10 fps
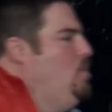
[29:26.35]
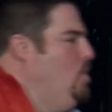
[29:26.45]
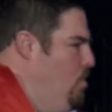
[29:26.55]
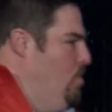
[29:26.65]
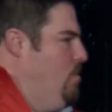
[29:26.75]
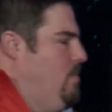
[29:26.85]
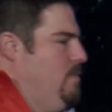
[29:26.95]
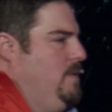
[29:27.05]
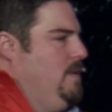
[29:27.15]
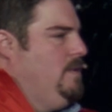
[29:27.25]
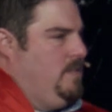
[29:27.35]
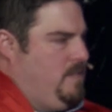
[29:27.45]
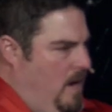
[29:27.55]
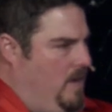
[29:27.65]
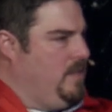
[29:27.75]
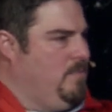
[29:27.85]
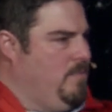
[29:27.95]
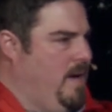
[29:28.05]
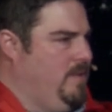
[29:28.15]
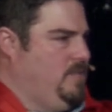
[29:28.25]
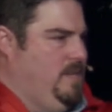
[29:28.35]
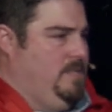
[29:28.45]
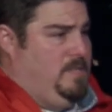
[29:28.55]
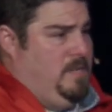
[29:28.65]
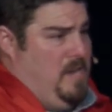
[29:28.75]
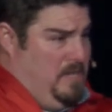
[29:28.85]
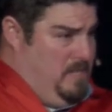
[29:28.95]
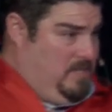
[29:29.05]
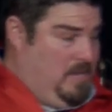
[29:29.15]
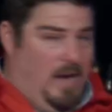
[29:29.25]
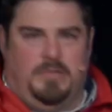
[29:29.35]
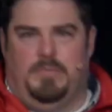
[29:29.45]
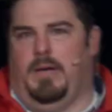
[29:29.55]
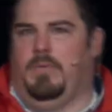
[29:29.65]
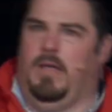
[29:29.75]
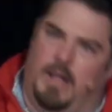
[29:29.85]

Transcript: you to talk to them about Jesus and not just talk to them about, well, I